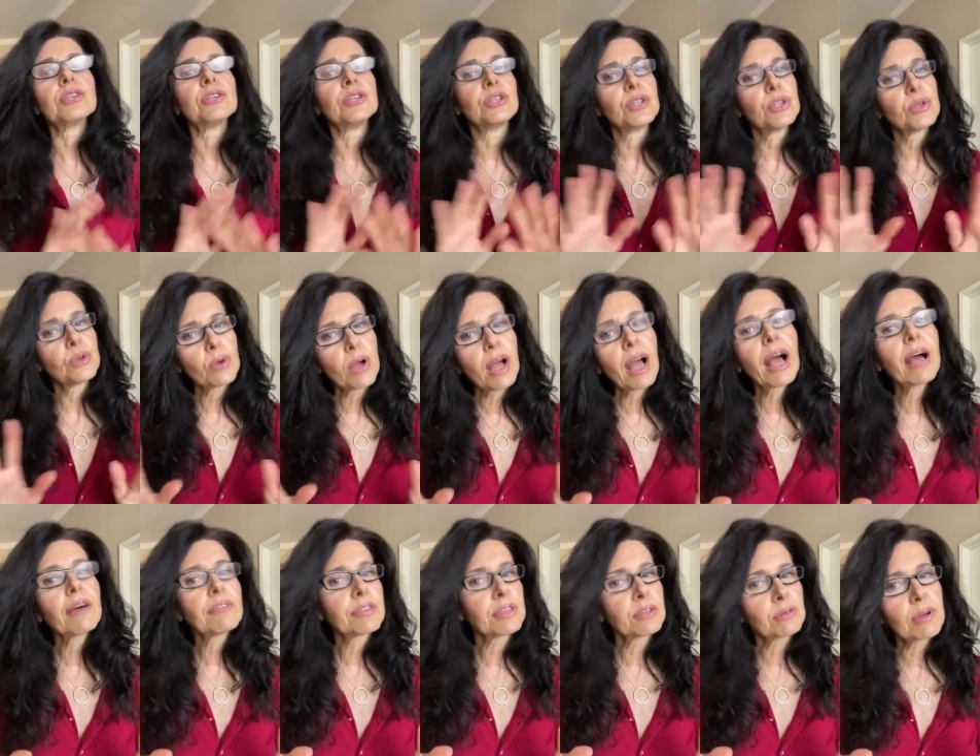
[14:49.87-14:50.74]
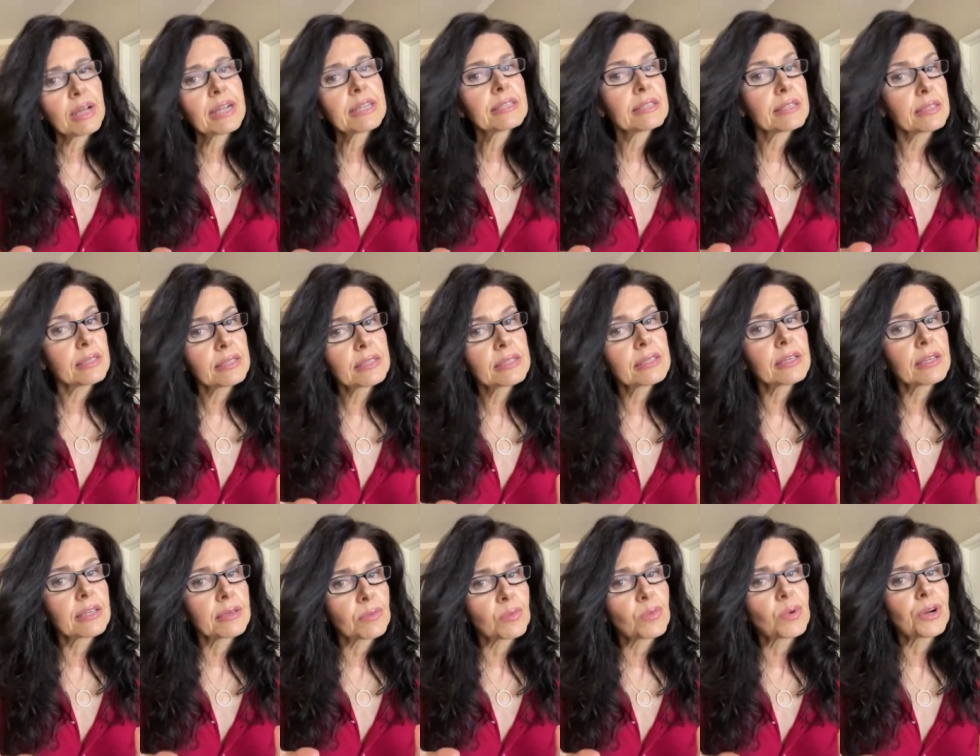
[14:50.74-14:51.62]
You have the right
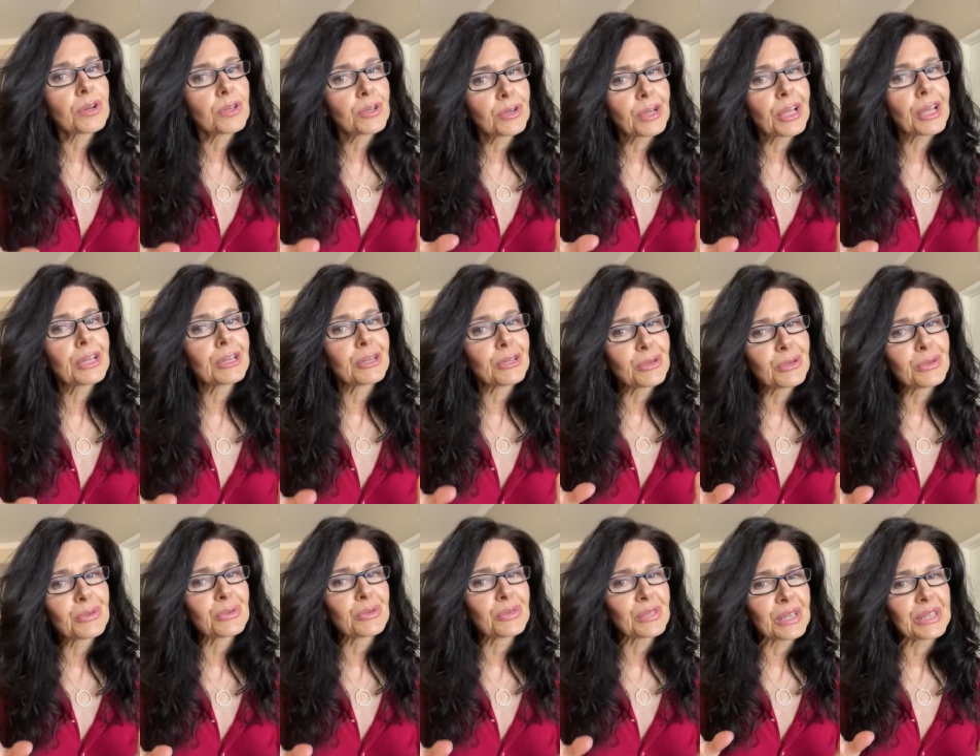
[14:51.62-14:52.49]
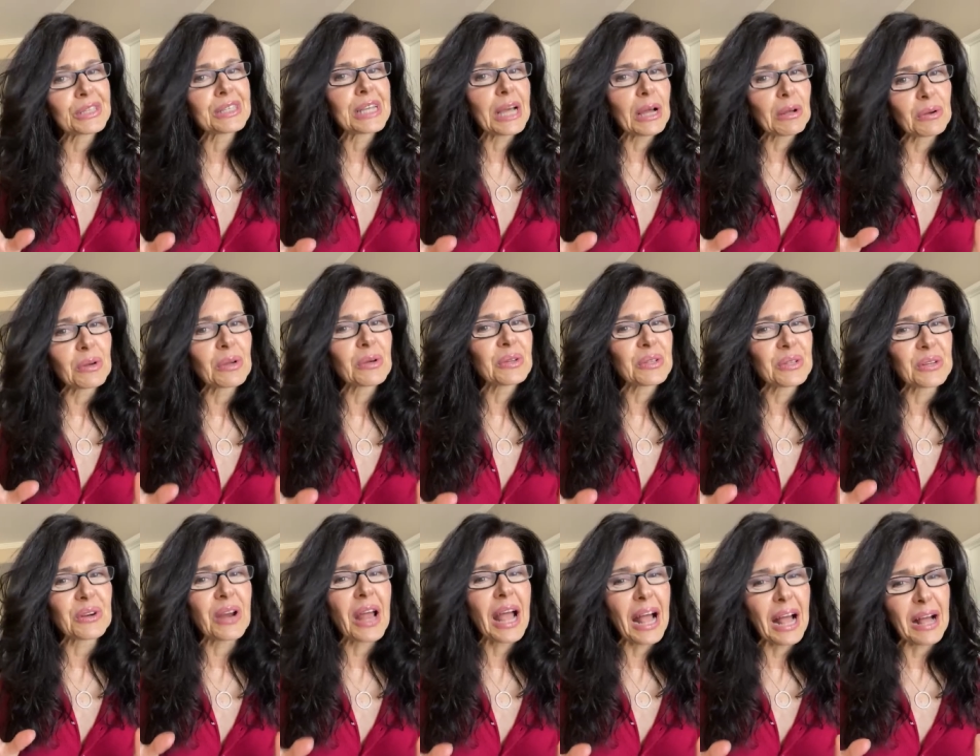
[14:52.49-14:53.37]
system where you can use and
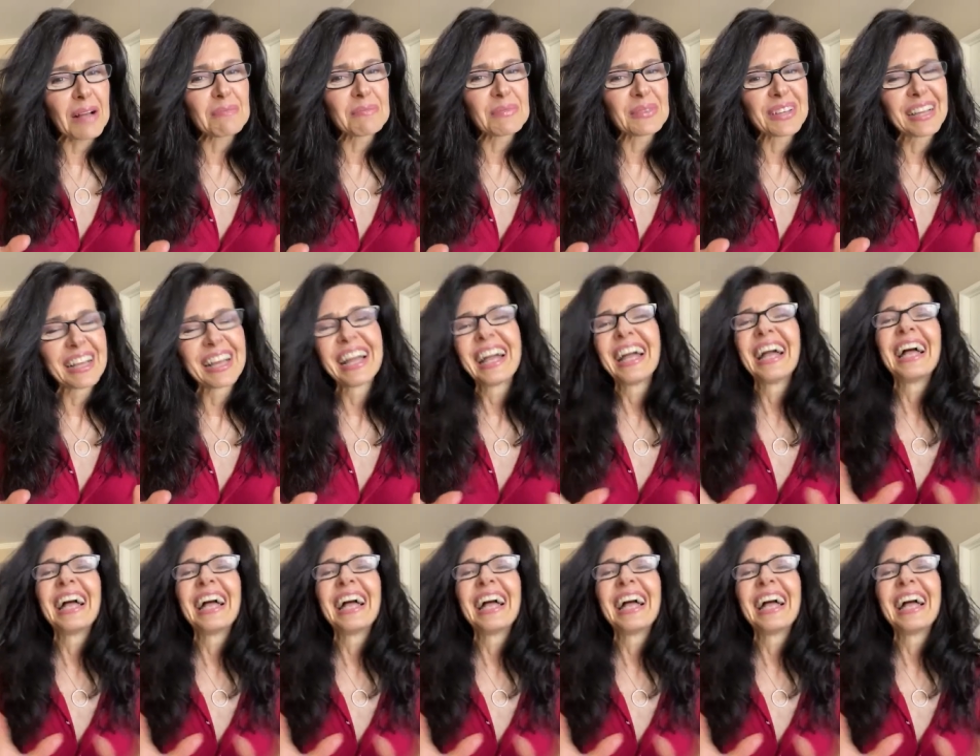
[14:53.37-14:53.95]
download your app